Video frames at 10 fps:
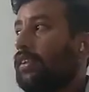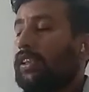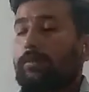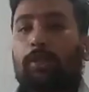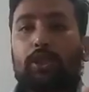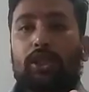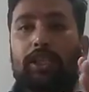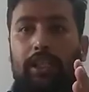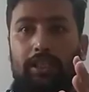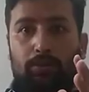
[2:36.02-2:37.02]
especially
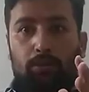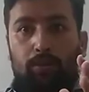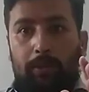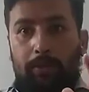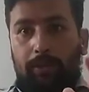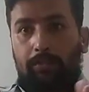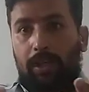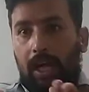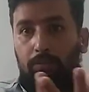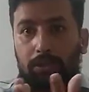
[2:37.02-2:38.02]
you know very well
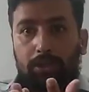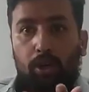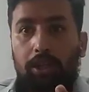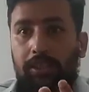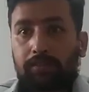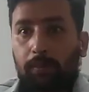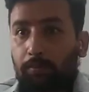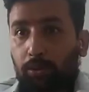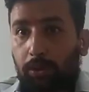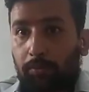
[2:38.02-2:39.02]
how the salt is from
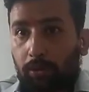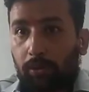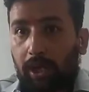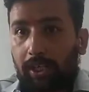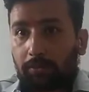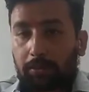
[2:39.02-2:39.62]
sodium chloride.